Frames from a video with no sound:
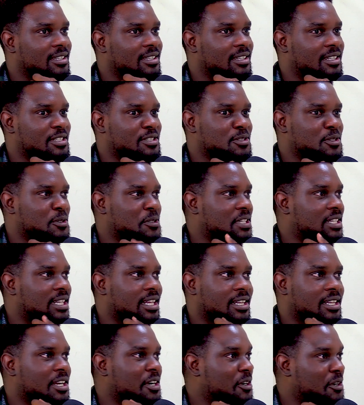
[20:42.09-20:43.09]
this notion
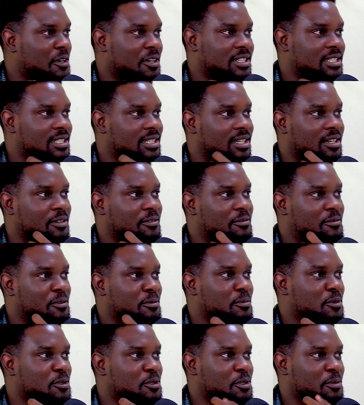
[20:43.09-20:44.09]
that there are not enough
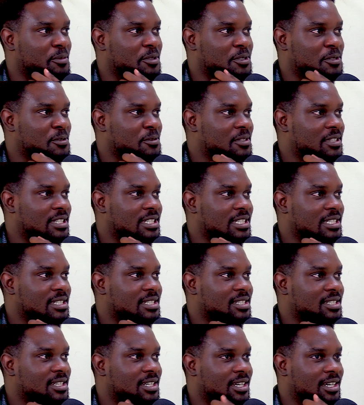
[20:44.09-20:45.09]
remote
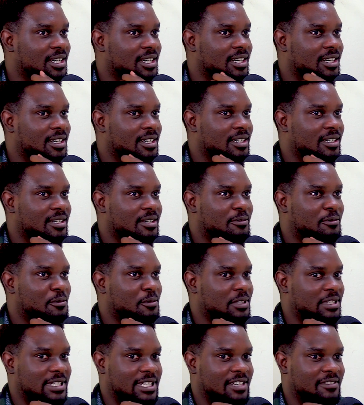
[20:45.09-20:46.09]
opportunities
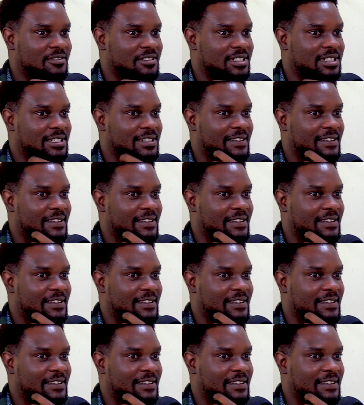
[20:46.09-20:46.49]
for devs.